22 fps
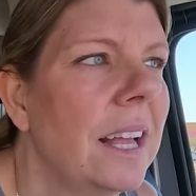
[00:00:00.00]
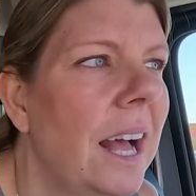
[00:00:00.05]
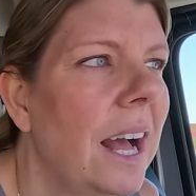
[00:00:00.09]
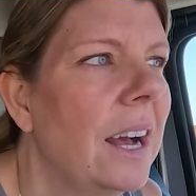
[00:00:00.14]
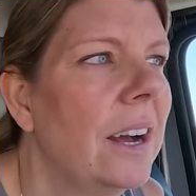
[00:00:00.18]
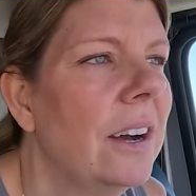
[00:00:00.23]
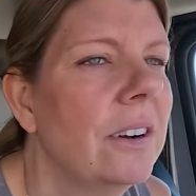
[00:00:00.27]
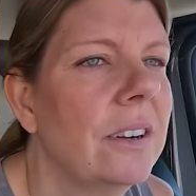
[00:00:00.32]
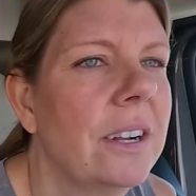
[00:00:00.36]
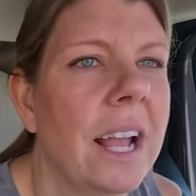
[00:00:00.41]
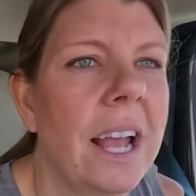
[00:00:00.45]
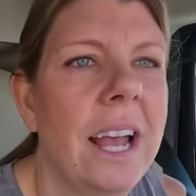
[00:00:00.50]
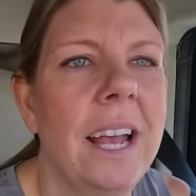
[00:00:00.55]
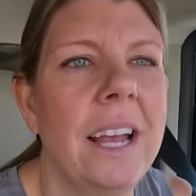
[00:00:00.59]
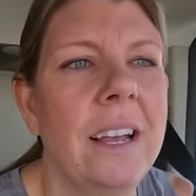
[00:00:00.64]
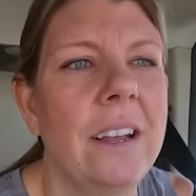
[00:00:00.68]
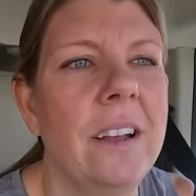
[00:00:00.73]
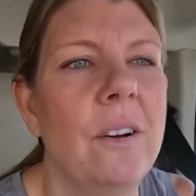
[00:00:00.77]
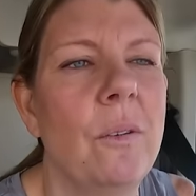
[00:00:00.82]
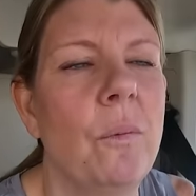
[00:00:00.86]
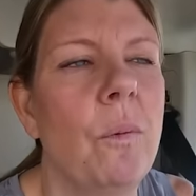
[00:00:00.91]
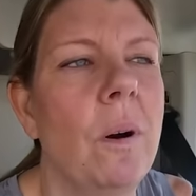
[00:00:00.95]

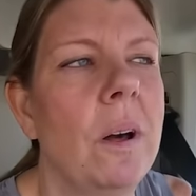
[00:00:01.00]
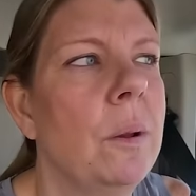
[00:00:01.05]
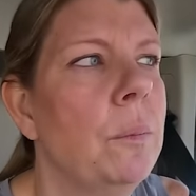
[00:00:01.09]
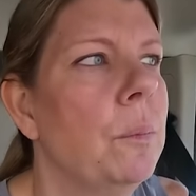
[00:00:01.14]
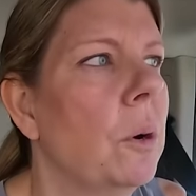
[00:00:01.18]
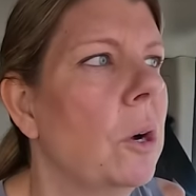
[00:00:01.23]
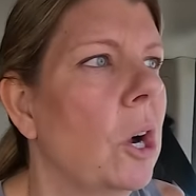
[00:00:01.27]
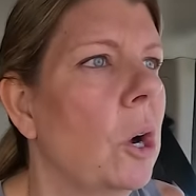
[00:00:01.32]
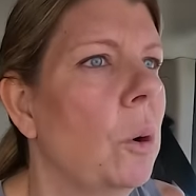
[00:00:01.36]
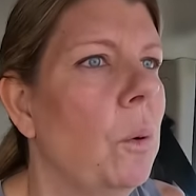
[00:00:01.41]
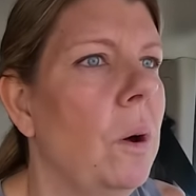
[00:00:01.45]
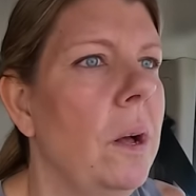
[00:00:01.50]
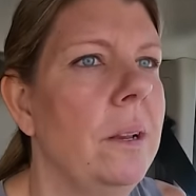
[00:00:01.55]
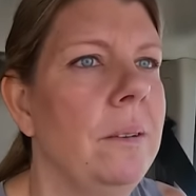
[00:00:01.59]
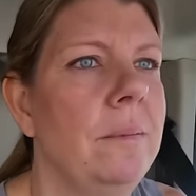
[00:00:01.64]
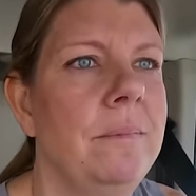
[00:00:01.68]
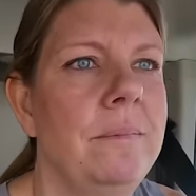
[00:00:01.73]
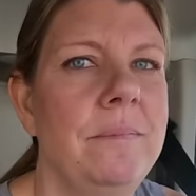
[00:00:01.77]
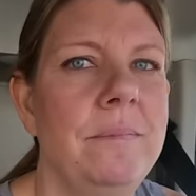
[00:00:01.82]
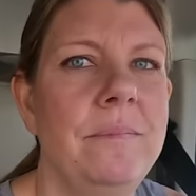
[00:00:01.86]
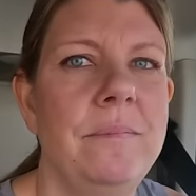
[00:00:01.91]
Okay, Whataburger won.